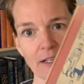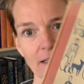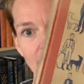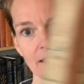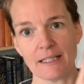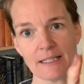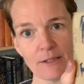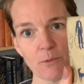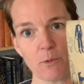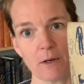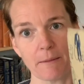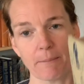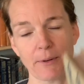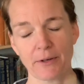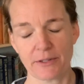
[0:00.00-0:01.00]
at least
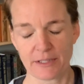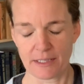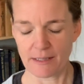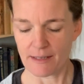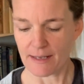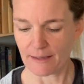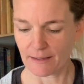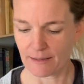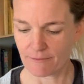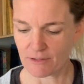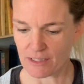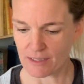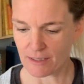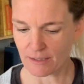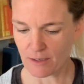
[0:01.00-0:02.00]
one person that lived
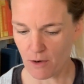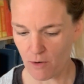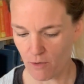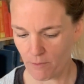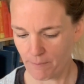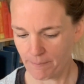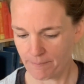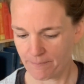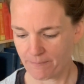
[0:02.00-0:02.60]
in this home